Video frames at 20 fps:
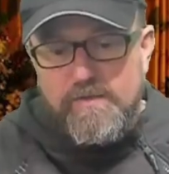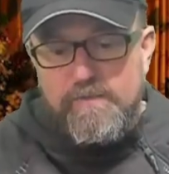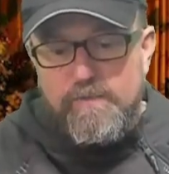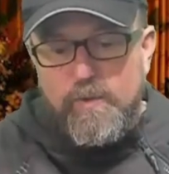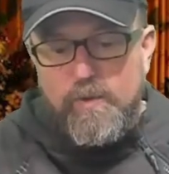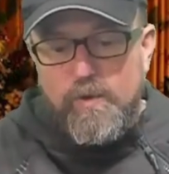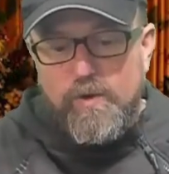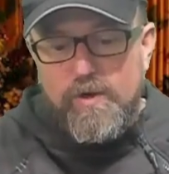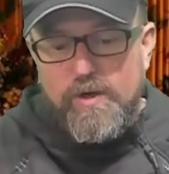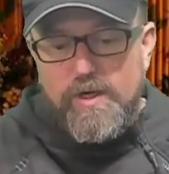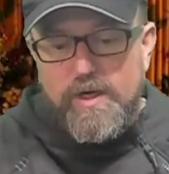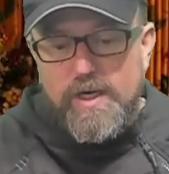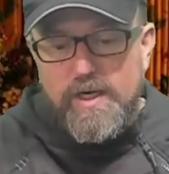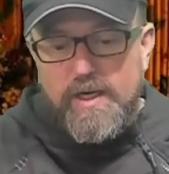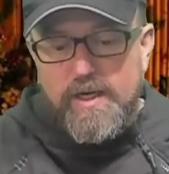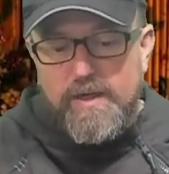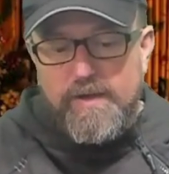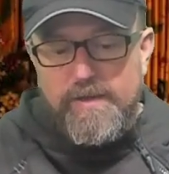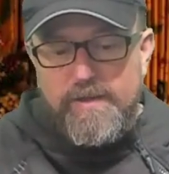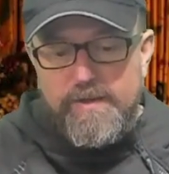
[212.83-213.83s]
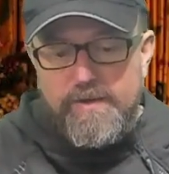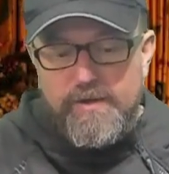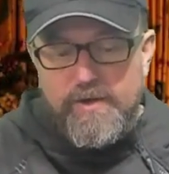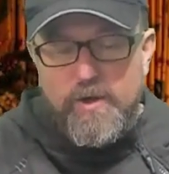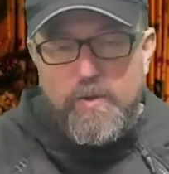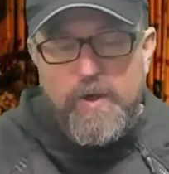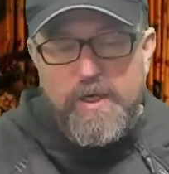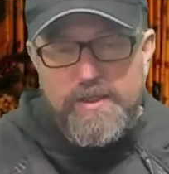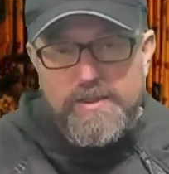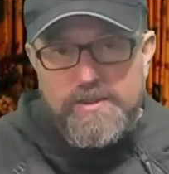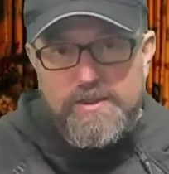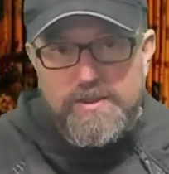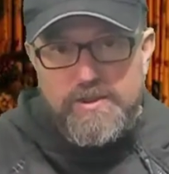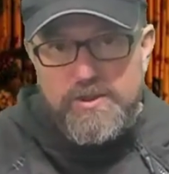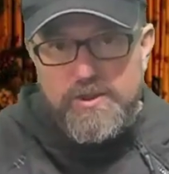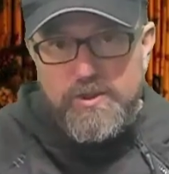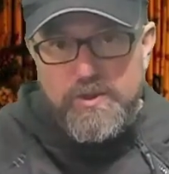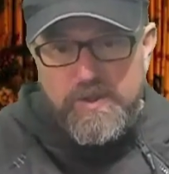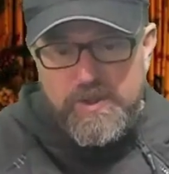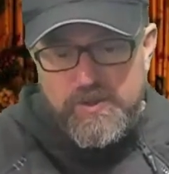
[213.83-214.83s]
for the Quest
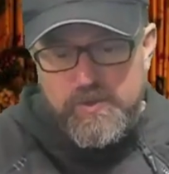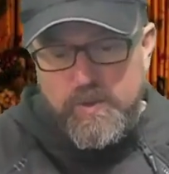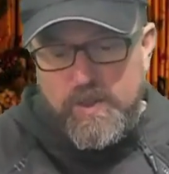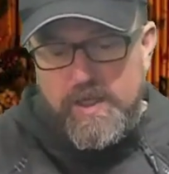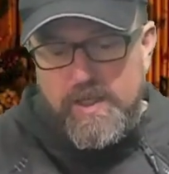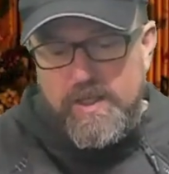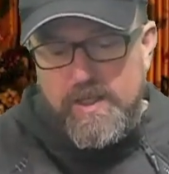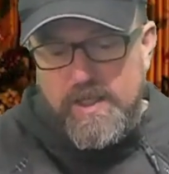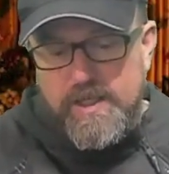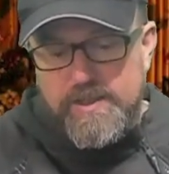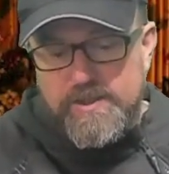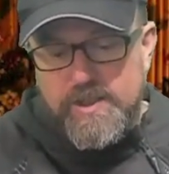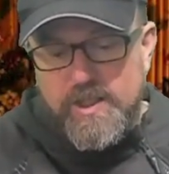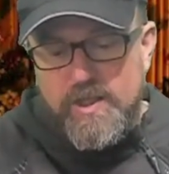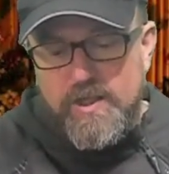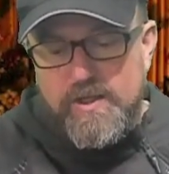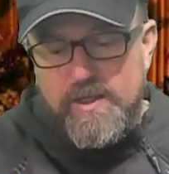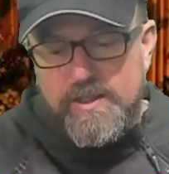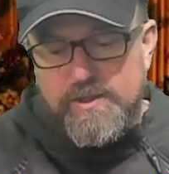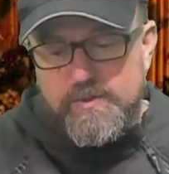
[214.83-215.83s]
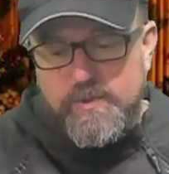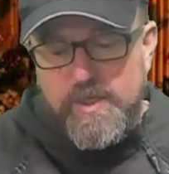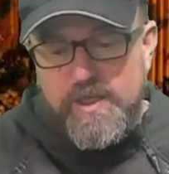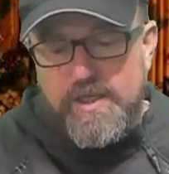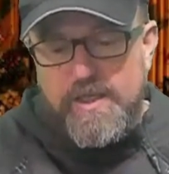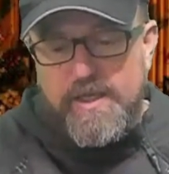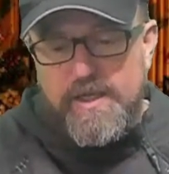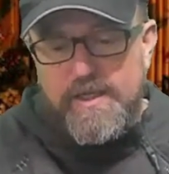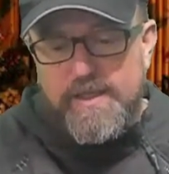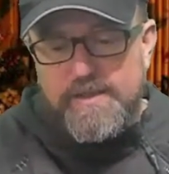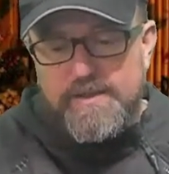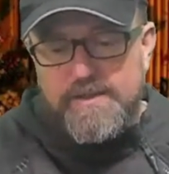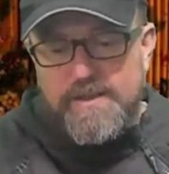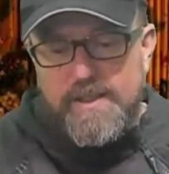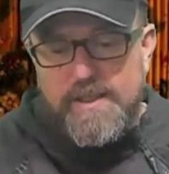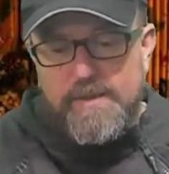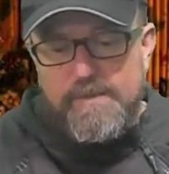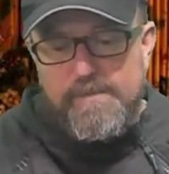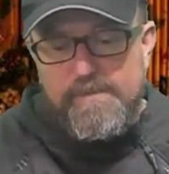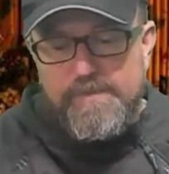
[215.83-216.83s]
2 as well, as well as
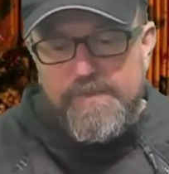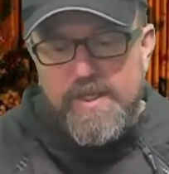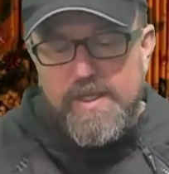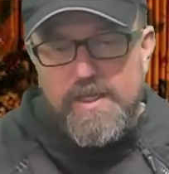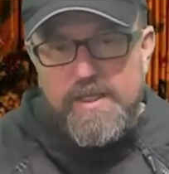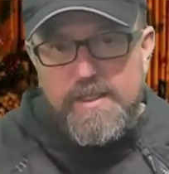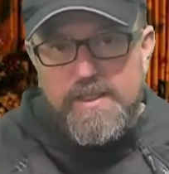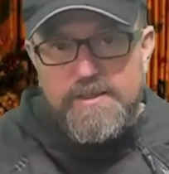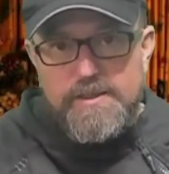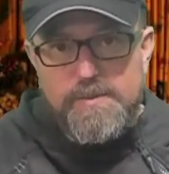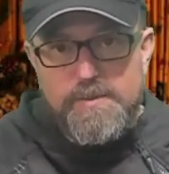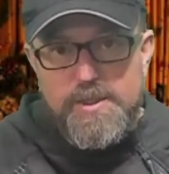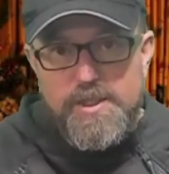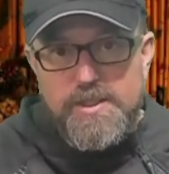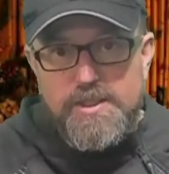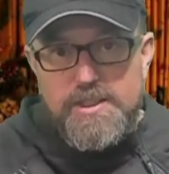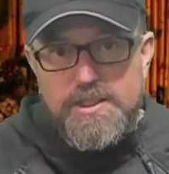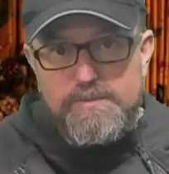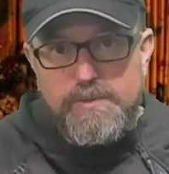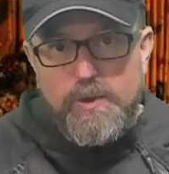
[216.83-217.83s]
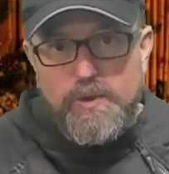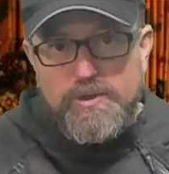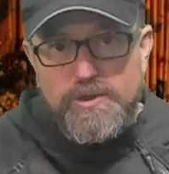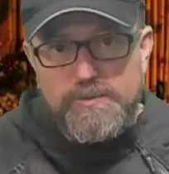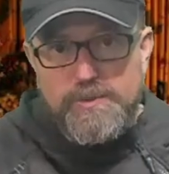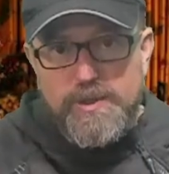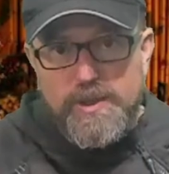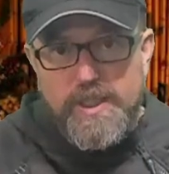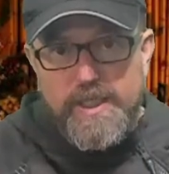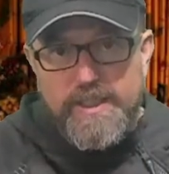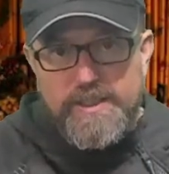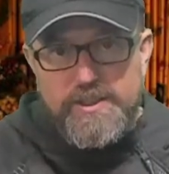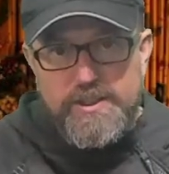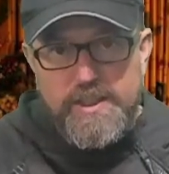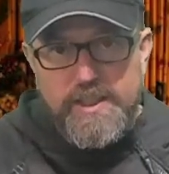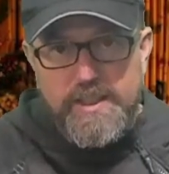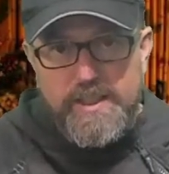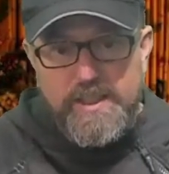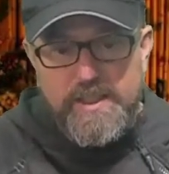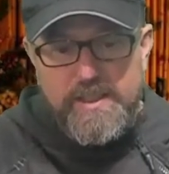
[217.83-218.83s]
some of the disposable
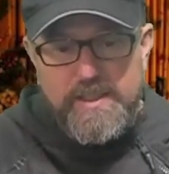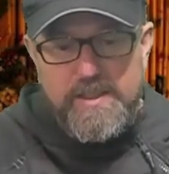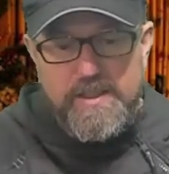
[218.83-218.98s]
hygienic